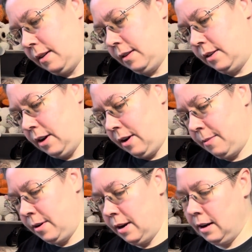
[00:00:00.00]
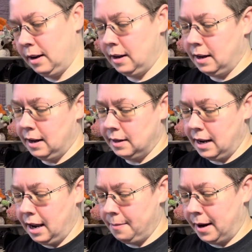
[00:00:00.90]
So I'm going to
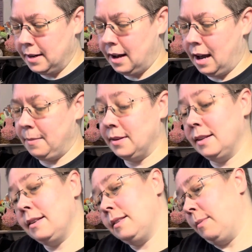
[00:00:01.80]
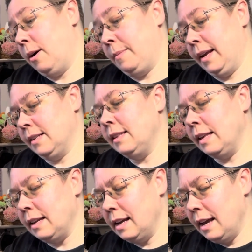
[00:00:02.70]
take my time because it's a small piece.
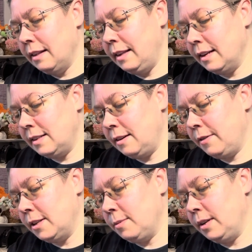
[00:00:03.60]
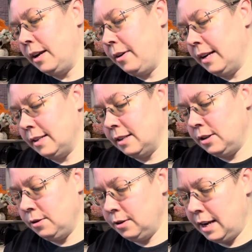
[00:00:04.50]
These invisible decreases
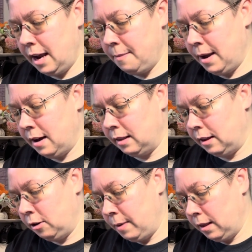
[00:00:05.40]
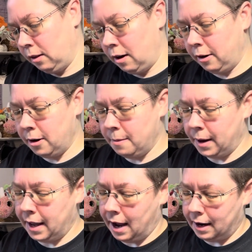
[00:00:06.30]
do take me a little bit longer
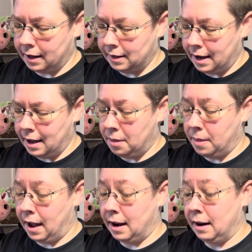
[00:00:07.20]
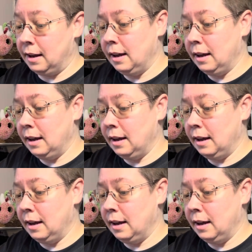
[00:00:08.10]
mechanically than